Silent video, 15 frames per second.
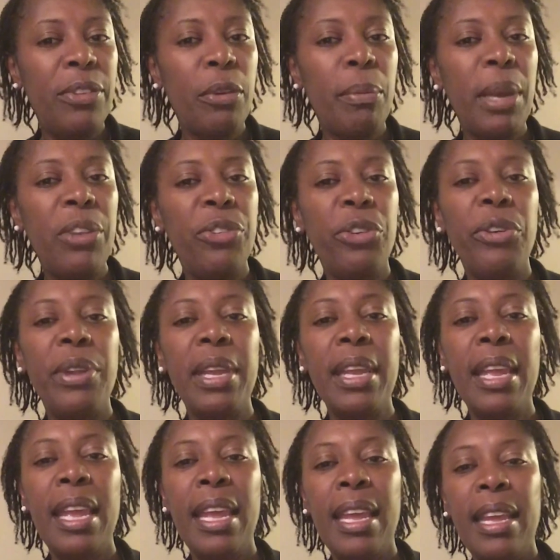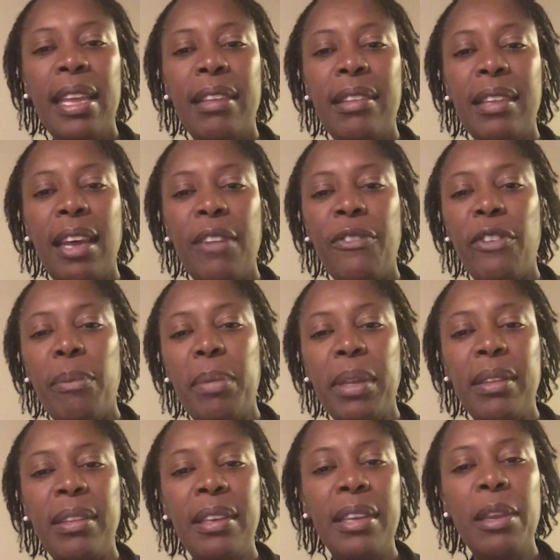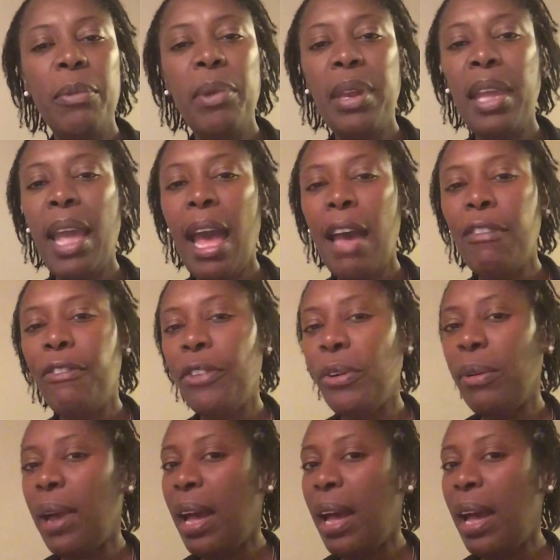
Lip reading: So my journey is not from a teeny weeny afro.